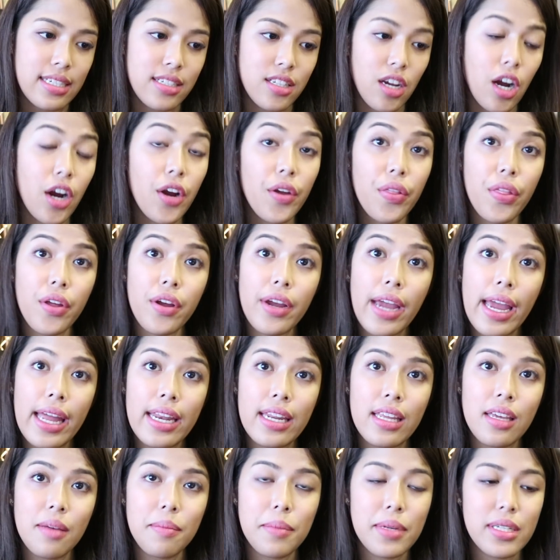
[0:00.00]
Are there
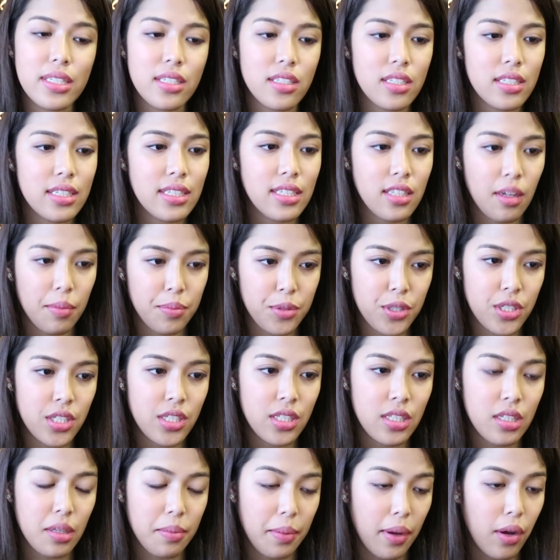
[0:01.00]
any
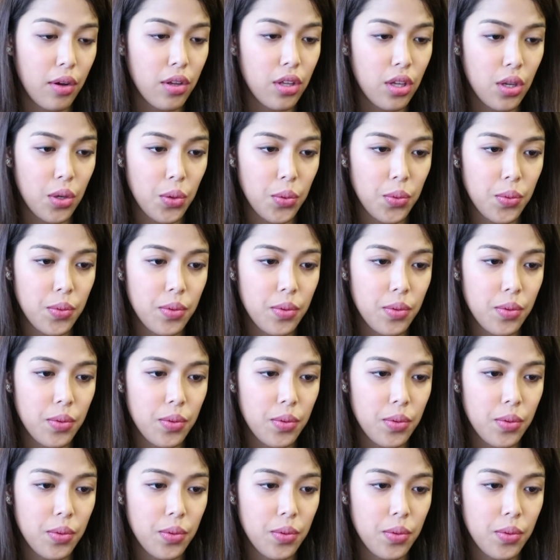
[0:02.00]
misconceptions about you?